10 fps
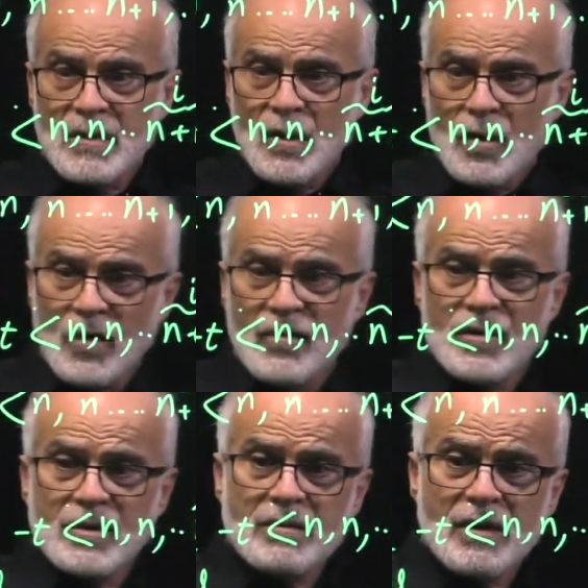
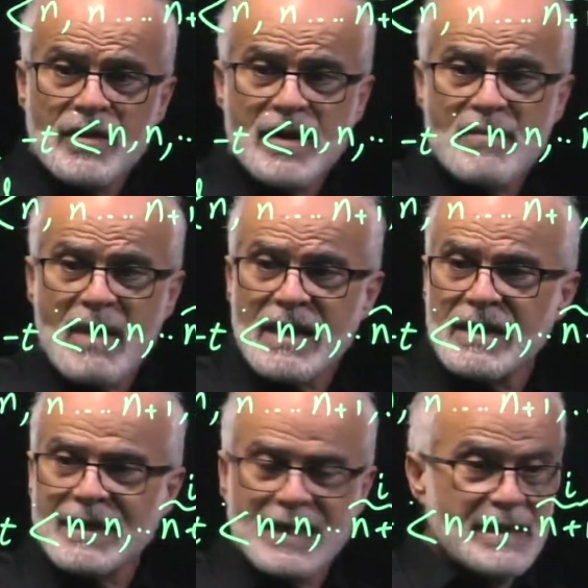over the
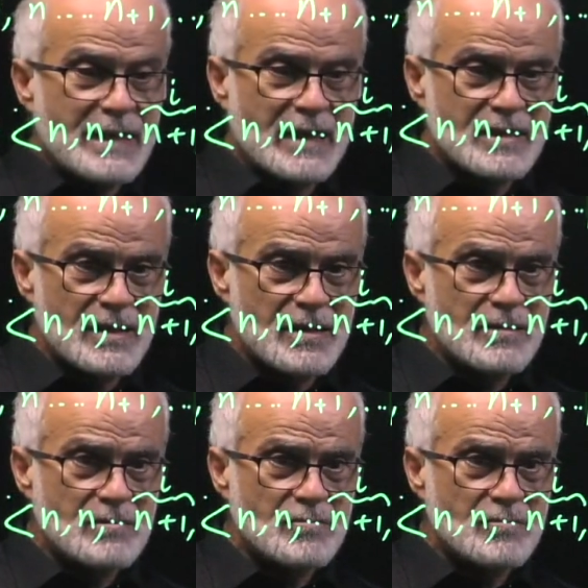remaining index here,